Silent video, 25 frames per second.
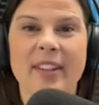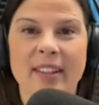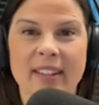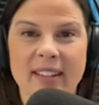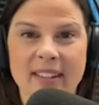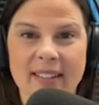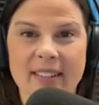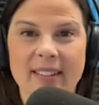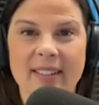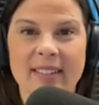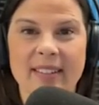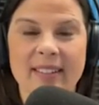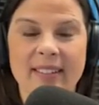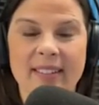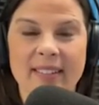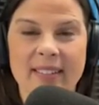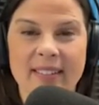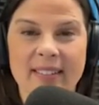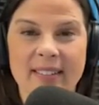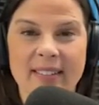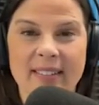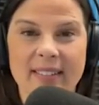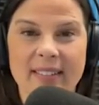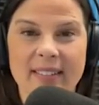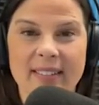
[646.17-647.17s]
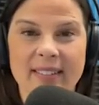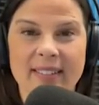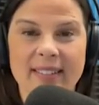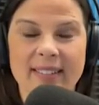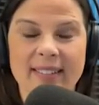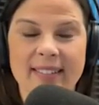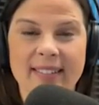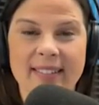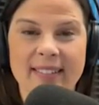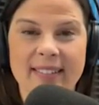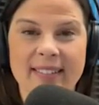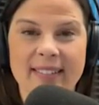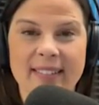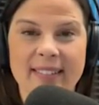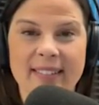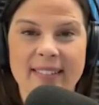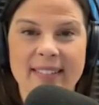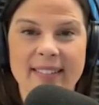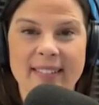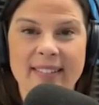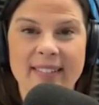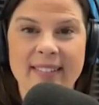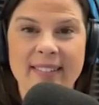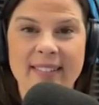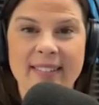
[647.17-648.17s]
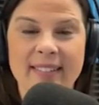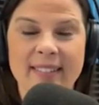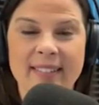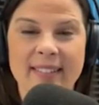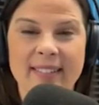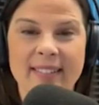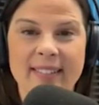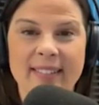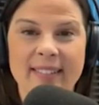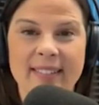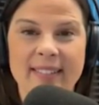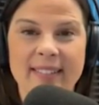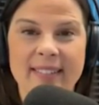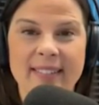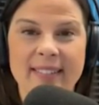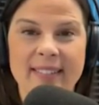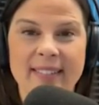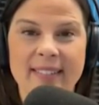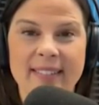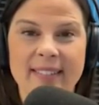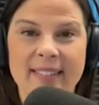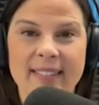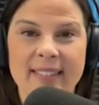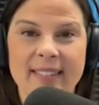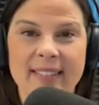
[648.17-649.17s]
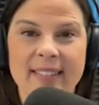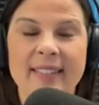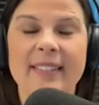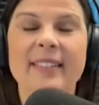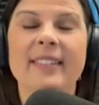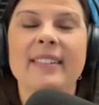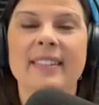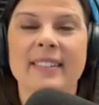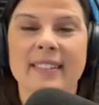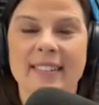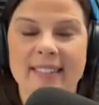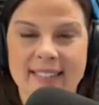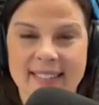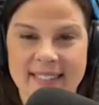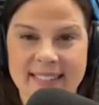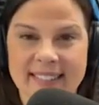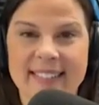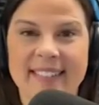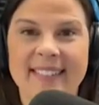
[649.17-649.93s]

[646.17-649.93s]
This person isn't speaking.